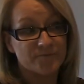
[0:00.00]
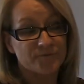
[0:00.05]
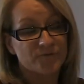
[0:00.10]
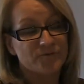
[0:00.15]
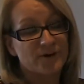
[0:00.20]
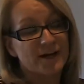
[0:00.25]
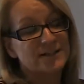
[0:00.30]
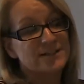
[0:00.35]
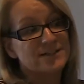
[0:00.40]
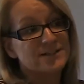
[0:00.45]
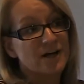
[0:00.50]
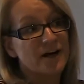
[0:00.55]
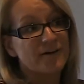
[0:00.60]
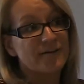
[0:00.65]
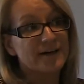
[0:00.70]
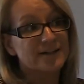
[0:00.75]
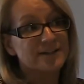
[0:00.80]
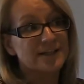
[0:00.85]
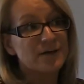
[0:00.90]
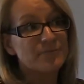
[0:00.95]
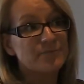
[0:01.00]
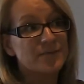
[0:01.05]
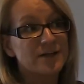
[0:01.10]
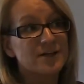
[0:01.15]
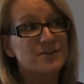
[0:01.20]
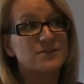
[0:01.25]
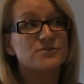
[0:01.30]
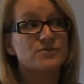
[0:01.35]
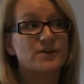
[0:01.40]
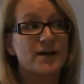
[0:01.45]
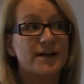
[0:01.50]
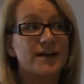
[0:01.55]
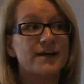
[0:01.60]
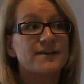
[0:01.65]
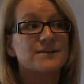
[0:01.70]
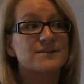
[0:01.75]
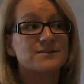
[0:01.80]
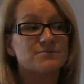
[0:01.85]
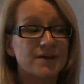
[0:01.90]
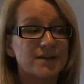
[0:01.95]
ranked director in Australia
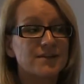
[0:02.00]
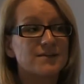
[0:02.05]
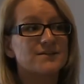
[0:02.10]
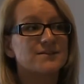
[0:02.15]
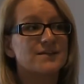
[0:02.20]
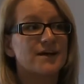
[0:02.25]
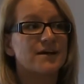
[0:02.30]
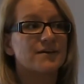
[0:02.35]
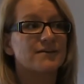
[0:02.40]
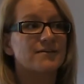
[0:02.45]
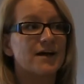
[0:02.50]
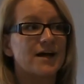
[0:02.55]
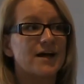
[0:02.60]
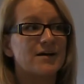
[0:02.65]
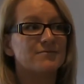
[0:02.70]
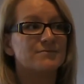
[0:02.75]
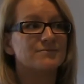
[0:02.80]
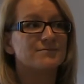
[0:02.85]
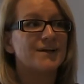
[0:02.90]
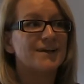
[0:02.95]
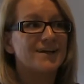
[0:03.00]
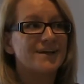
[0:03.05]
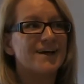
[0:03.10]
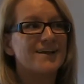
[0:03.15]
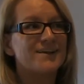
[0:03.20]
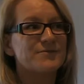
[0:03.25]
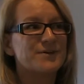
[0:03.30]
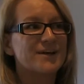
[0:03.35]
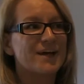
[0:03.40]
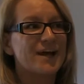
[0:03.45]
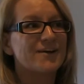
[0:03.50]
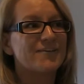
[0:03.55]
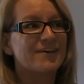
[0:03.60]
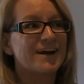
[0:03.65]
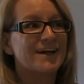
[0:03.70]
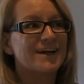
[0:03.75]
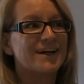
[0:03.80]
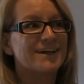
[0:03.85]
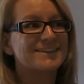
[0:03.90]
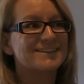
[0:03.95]
this month. So I think we're going
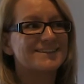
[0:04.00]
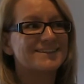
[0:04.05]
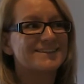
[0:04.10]
great guns.